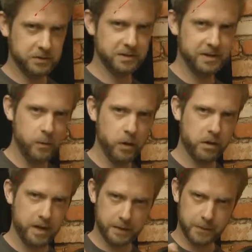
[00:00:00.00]
say one
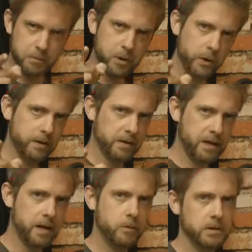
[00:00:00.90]
thing. I'm going to point at the
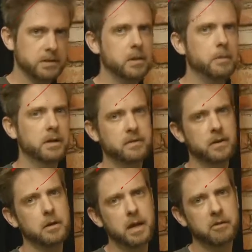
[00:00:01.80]
camera and somebody's
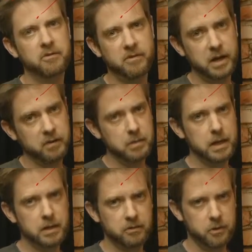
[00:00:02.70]
going to make fun of
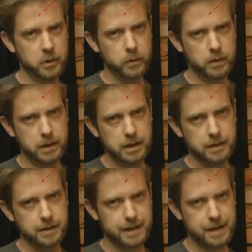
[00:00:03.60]
me for doing that
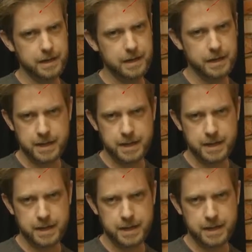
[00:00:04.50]
again.